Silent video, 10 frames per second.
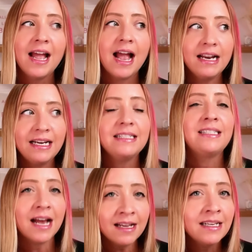And it
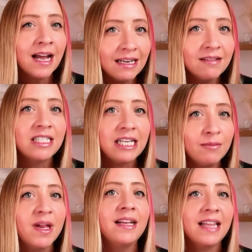does kind of seem
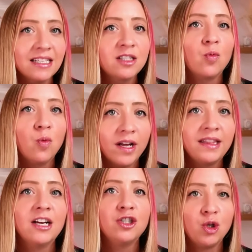like that's what
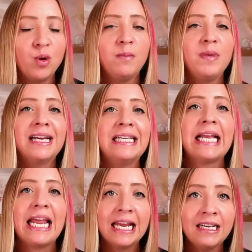they're doing, because
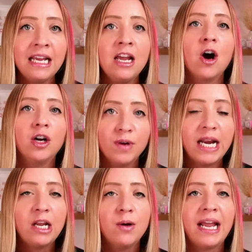Andy on
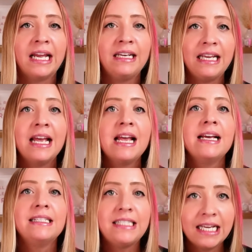Radio Andy
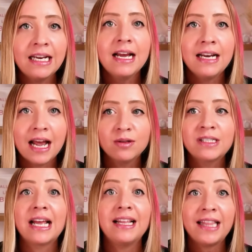did announce
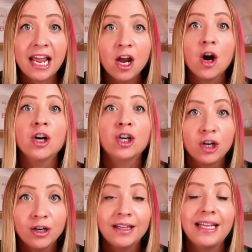that they are
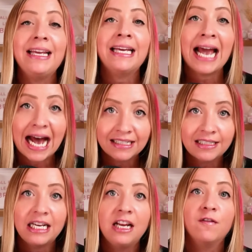currently
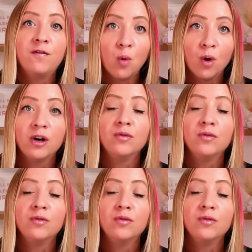casting for